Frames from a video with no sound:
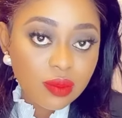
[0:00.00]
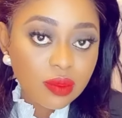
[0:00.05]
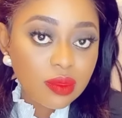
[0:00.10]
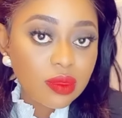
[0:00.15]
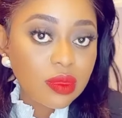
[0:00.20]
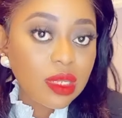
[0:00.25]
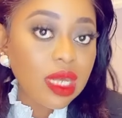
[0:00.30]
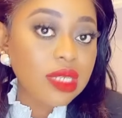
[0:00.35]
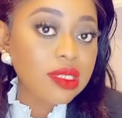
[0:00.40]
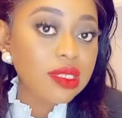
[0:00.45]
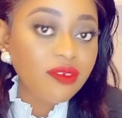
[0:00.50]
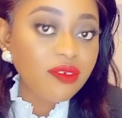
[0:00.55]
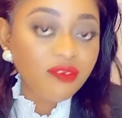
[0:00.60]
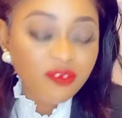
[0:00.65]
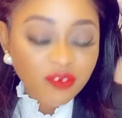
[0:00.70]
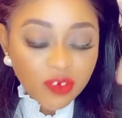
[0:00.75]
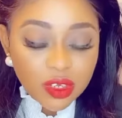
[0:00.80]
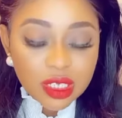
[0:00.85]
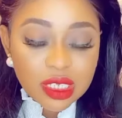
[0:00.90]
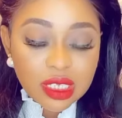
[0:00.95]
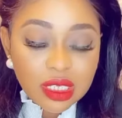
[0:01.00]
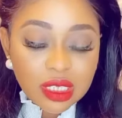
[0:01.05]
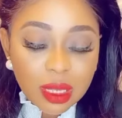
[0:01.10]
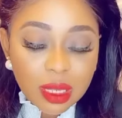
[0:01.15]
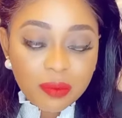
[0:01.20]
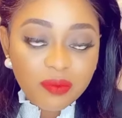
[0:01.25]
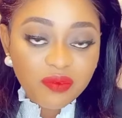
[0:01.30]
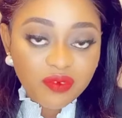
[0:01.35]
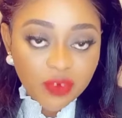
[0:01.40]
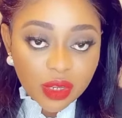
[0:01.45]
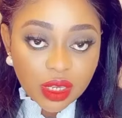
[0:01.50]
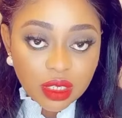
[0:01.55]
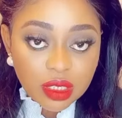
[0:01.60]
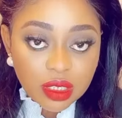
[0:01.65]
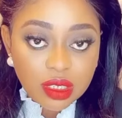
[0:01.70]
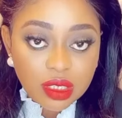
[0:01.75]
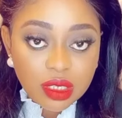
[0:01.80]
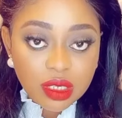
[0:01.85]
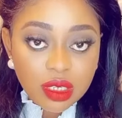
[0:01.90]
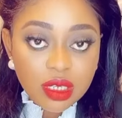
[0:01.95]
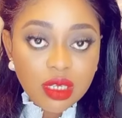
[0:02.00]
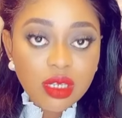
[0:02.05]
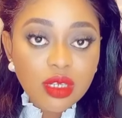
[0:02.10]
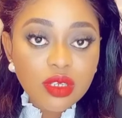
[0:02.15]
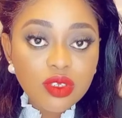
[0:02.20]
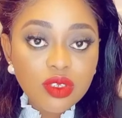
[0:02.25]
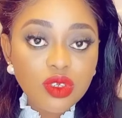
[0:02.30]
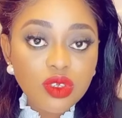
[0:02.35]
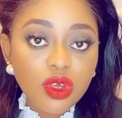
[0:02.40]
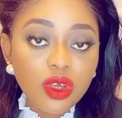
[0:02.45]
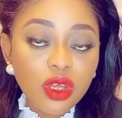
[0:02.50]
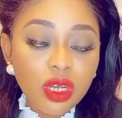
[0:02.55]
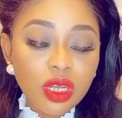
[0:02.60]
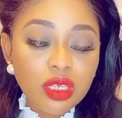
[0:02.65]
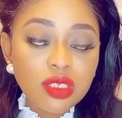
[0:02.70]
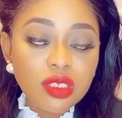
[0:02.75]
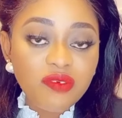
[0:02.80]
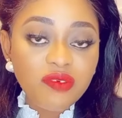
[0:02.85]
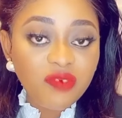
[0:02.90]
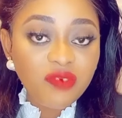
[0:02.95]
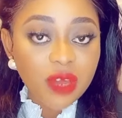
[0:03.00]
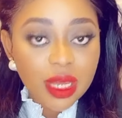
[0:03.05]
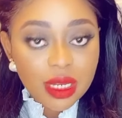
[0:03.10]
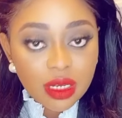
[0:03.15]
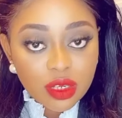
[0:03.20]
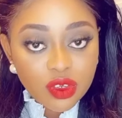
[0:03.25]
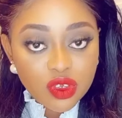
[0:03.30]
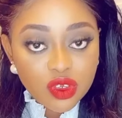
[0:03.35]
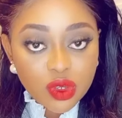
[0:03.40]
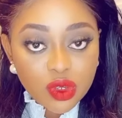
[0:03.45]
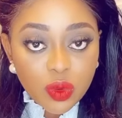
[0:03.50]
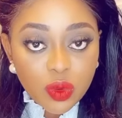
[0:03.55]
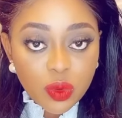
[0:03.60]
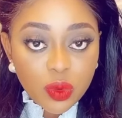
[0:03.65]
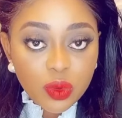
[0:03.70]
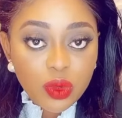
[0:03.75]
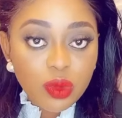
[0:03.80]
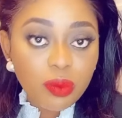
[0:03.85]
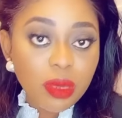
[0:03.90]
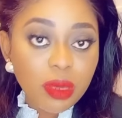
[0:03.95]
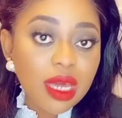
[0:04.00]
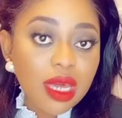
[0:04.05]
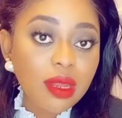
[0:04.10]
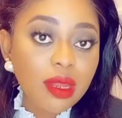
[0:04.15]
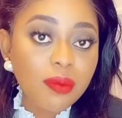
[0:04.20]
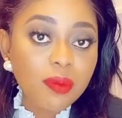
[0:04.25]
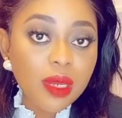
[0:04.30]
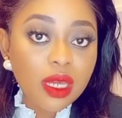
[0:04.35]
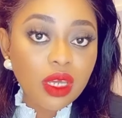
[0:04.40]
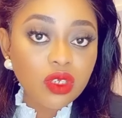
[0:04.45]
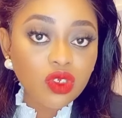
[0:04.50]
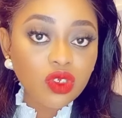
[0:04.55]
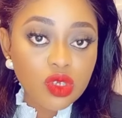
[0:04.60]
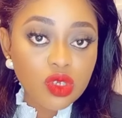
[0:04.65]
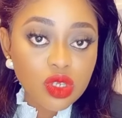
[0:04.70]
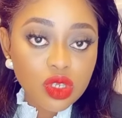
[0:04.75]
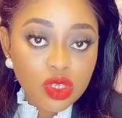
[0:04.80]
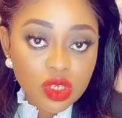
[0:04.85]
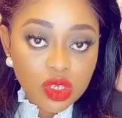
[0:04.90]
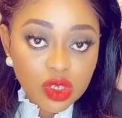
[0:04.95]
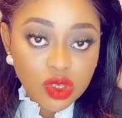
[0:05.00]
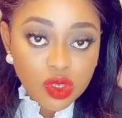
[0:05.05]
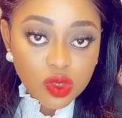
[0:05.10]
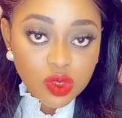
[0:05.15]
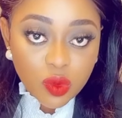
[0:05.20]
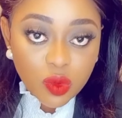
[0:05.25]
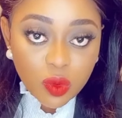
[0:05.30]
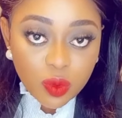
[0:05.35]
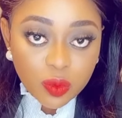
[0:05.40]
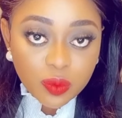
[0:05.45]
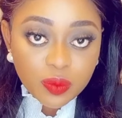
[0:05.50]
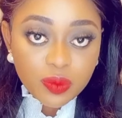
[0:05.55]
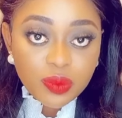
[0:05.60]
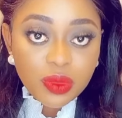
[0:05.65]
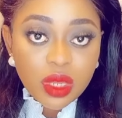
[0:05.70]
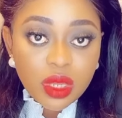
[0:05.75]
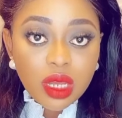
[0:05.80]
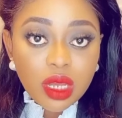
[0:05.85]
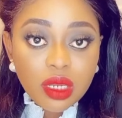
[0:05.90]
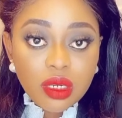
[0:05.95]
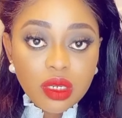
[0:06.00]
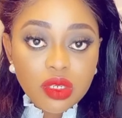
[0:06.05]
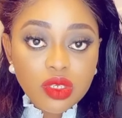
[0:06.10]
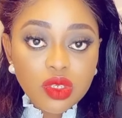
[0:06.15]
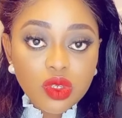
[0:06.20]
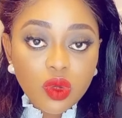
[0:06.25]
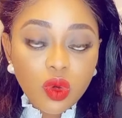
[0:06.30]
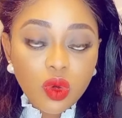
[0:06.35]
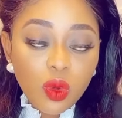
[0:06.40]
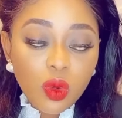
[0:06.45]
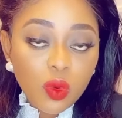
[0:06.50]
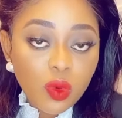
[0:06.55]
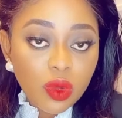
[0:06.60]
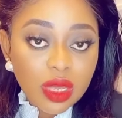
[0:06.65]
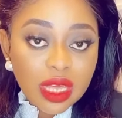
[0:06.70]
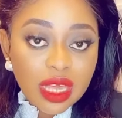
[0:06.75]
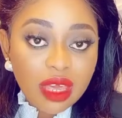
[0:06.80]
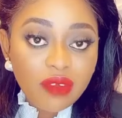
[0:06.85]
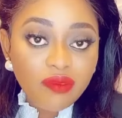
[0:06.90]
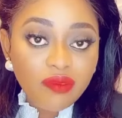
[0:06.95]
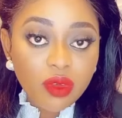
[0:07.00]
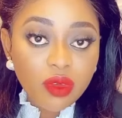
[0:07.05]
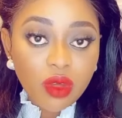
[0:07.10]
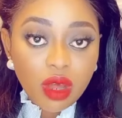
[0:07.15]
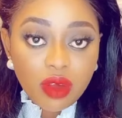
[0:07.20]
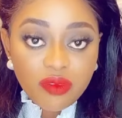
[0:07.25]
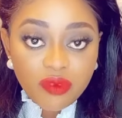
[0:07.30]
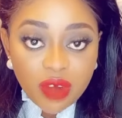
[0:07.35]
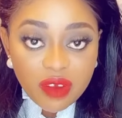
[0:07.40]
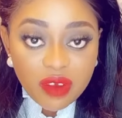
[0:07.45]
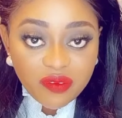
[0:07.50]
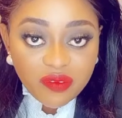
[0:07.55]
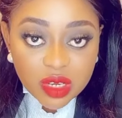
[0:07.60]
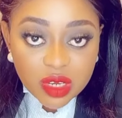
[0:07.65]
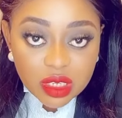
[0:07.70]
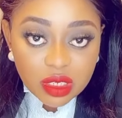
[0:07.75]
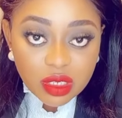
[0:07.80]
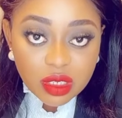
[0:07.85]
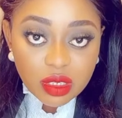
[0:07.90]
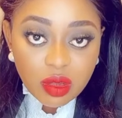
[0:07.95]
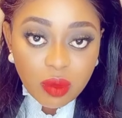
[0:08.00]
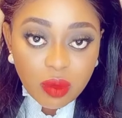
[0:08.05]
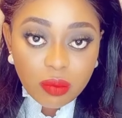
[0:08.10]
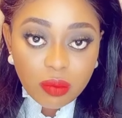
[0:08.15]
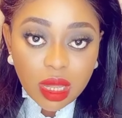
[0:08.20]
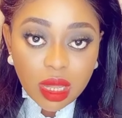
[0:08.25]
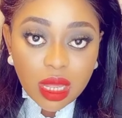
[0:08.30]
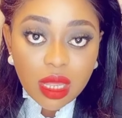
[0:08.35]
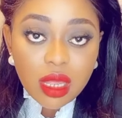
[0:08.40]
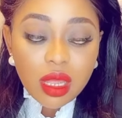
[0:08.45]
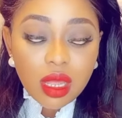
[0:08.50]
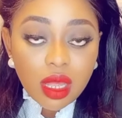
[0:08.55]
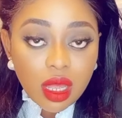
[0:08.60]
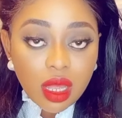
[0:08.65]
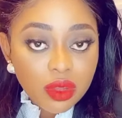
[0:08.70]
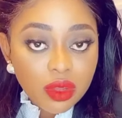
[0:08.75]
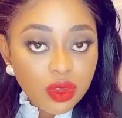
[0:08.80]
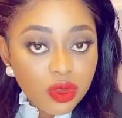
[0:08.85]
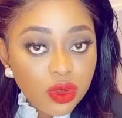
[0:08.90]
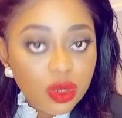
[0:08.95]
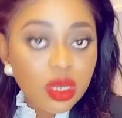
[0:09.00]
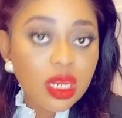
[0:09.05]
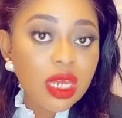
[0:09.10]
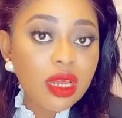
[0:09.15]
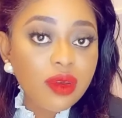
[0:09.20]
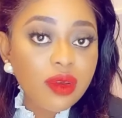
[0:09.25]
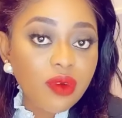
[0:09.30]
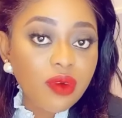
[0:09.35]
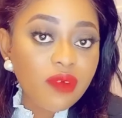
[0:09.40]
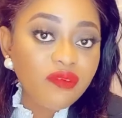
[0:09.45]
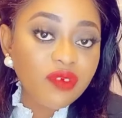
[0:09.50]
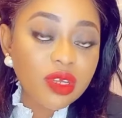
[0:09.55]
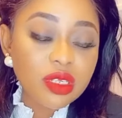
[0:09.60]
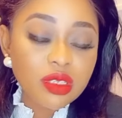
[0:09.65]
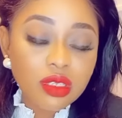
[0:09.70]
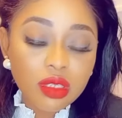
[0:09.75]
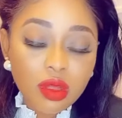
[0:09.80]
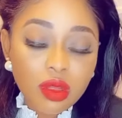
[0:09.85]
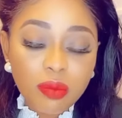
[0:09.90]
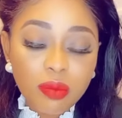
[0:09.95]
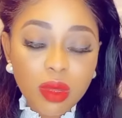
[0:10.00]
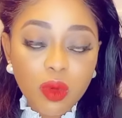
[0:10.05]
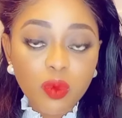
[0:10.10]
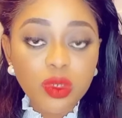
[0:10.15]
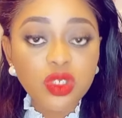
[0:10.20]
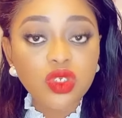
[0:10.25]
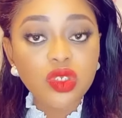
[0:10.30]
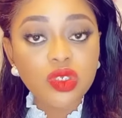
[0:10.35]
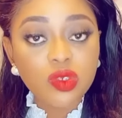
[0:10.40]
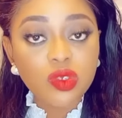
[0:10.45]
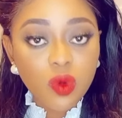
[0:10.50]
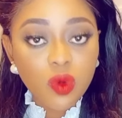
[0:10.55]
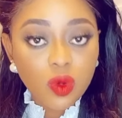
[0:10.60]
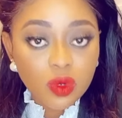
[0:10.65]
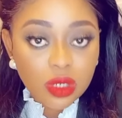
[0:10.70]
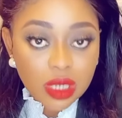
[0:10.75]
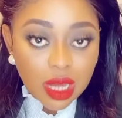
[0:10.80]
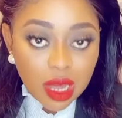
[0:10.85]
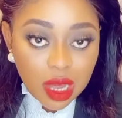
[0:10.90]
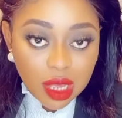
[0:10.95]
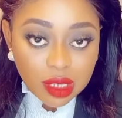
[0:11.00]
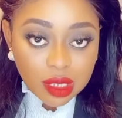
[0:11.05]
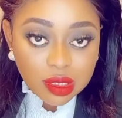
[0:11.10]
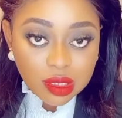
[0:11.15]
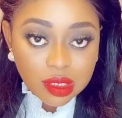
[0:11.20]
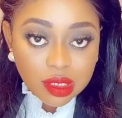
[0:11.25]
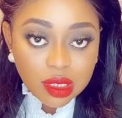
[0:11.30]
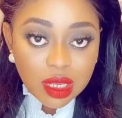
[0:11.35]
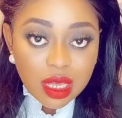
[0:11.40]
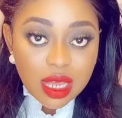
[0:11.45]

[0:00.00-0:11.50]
That's the first step first. So you need to find a school. You make an application to the school. The school will give you a reference number, a unique reference number, which is called CAS.